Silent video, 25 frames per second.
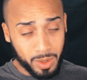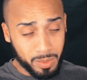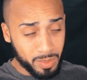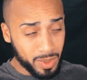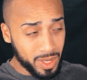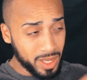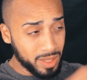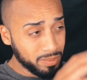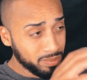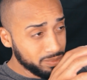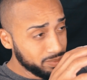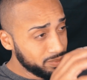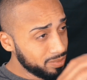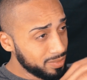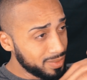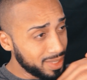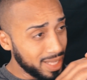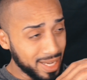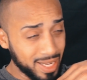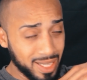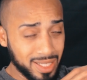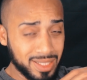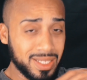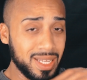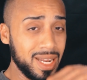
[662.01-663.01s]
But
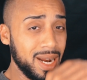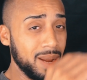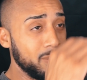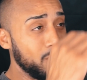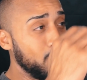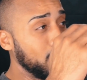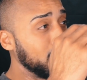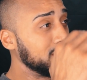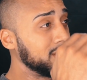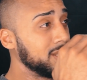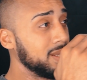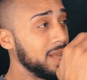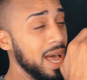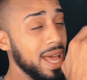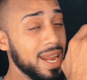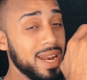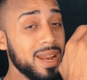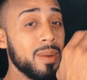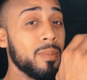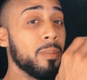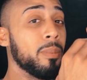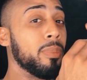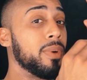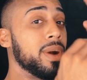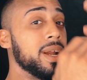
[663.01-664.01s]
like I said, I
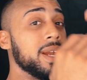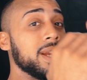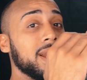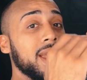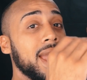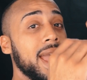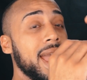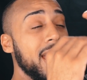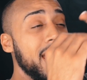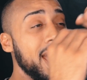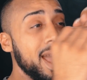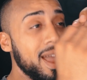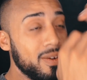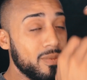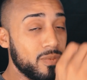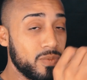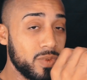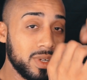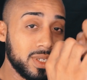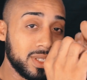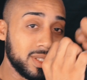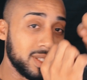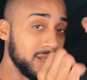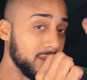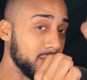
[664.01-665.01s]
didn't break
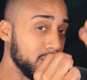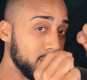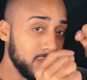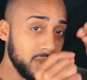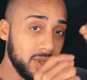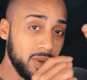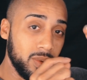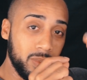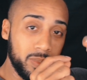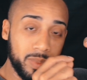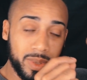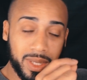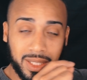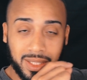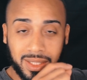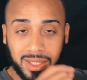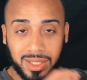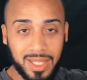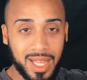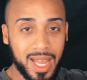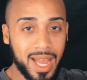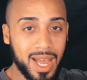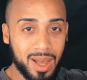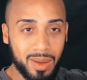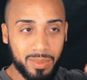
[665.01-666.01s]
every single little piece
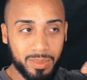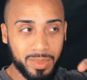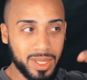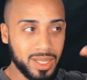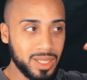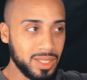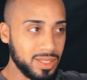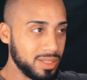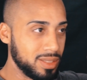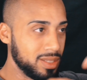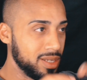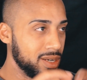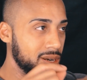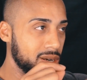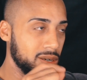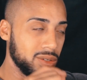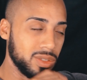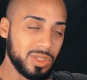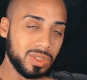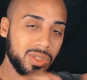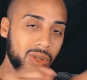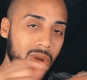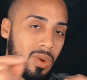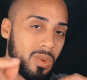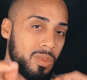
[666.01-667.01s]
down because there are
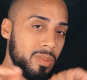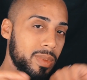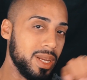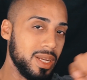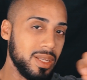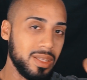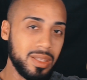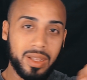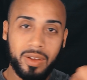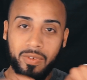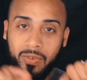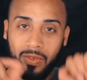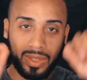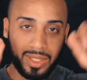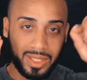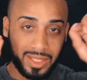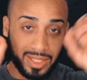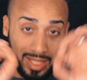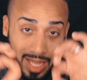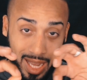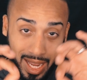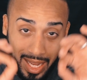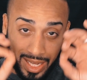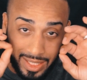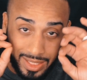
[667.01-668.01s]
so many different
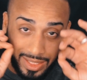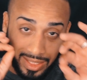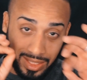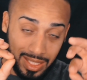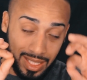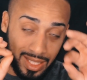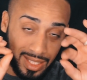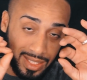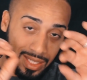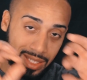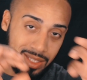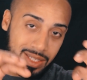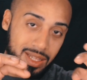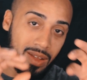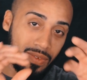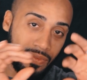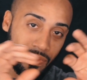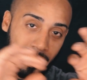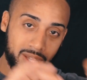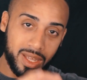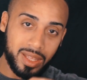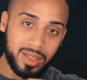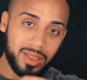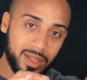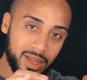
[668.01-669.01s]
sciencey
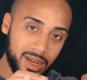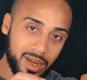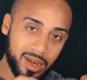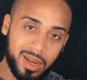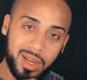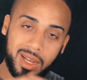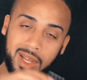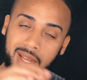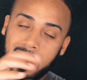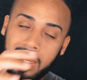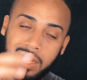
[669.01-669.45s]
stuff in there.